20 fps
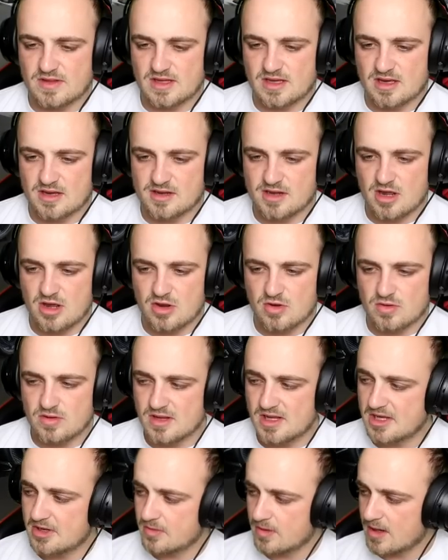you think I'd know
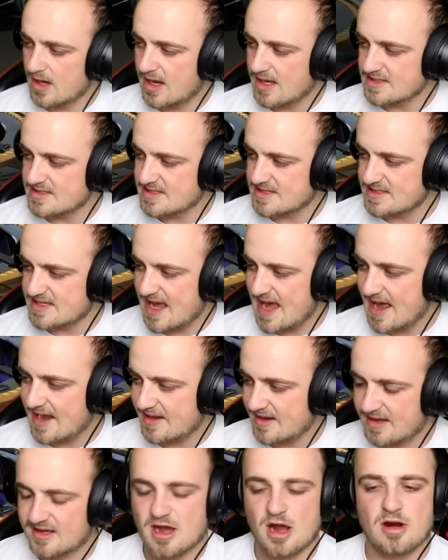equalizers
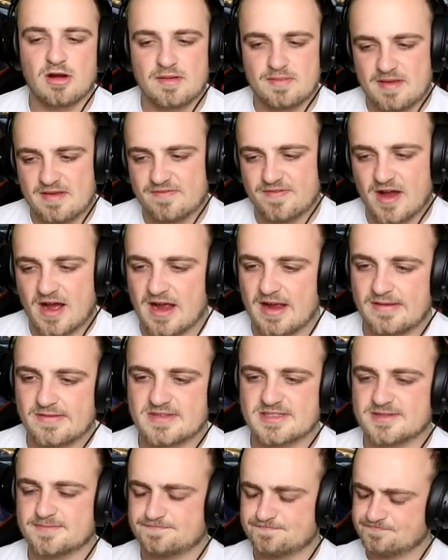and Hikari
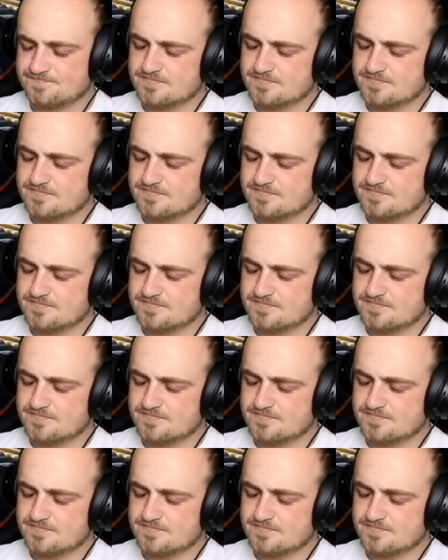P5s